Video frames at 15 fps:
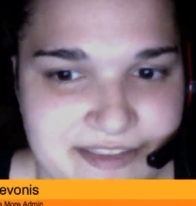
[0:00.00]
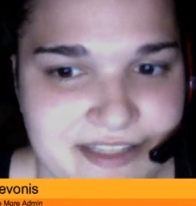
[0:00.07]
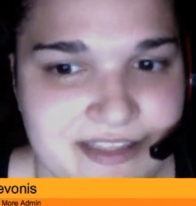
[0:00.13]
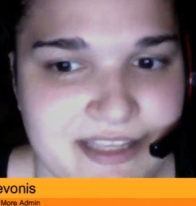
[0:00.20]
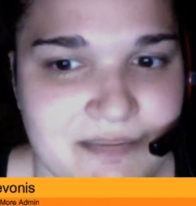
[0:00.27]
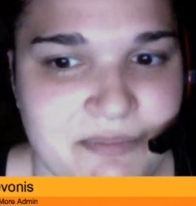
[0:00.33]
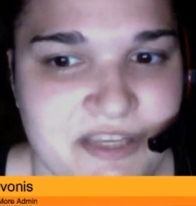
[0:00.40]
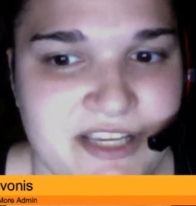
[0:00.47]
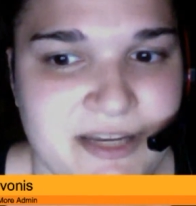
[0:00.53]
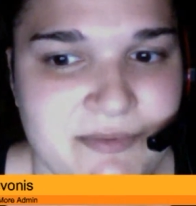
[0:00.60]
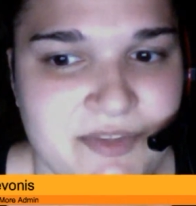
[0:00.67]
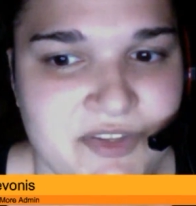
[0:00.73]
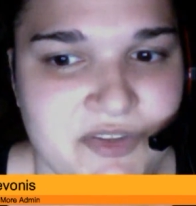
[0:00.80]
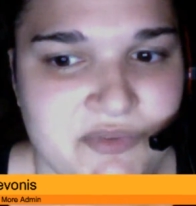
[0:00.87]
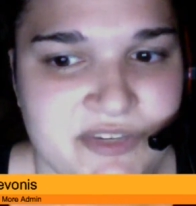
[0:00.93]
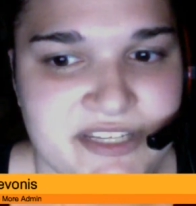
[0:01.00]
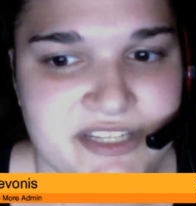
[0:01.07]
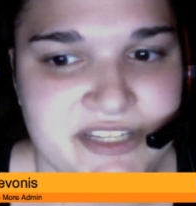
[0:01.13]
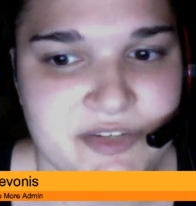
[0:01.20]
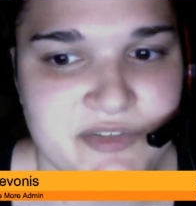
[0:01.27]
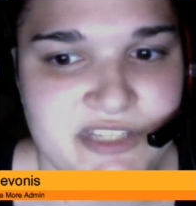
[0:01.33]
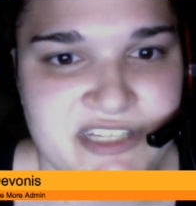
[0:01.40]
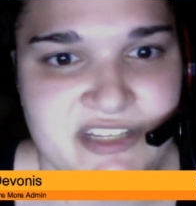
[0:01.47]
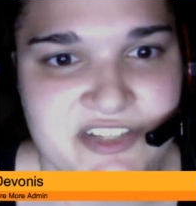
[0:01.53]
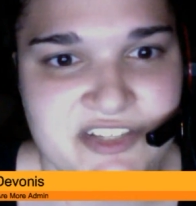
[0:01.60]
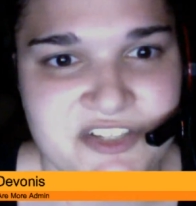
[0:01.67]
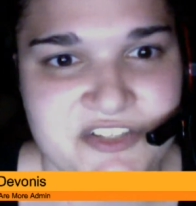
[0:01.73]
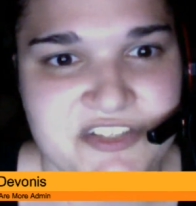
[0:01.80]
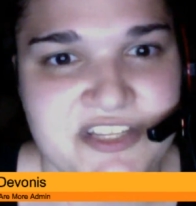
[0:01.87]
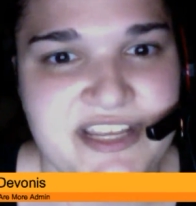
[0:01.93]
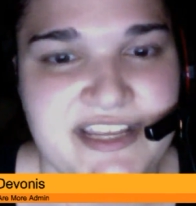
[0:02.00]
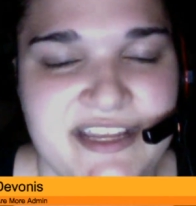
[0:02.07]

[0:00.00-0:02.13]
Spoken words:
that they've become the 3 new teachers